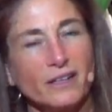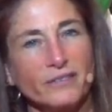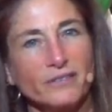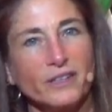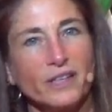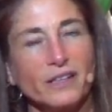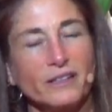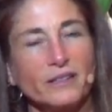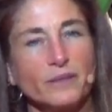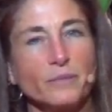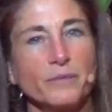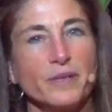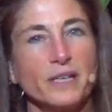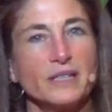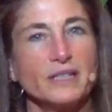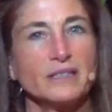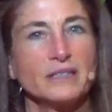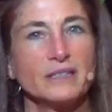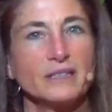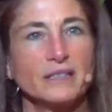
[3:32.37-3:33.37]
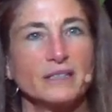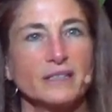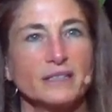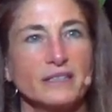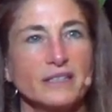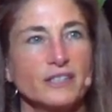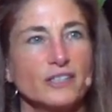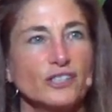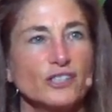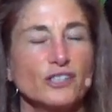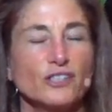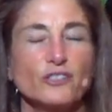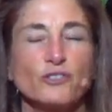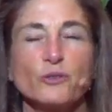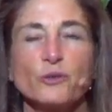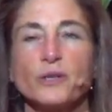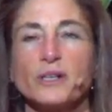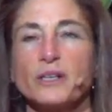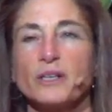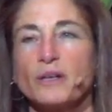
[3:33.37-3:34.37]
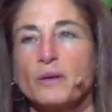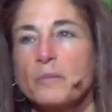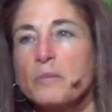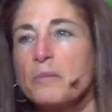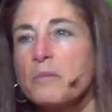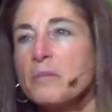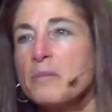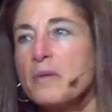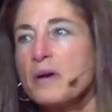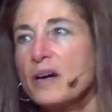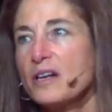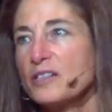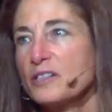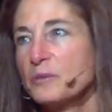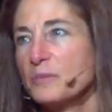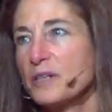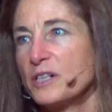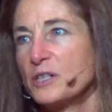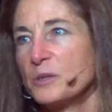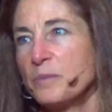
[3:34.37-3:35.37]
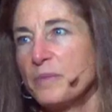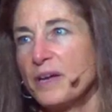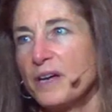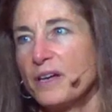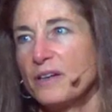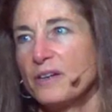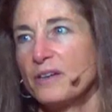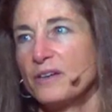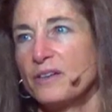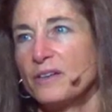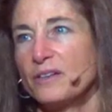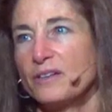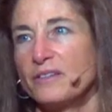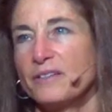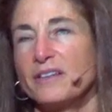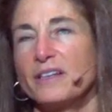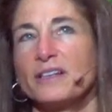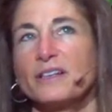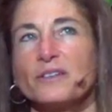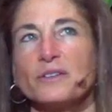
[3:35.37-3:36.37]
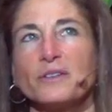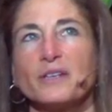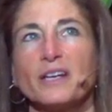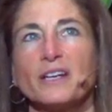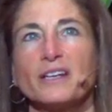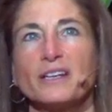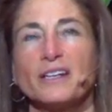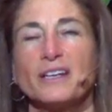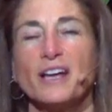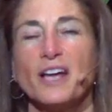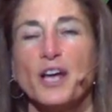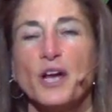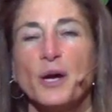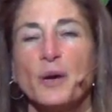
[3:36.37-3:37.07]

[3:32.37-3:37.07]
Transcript: I've got the basics, and she's doing much, much better. Thank you, Katie.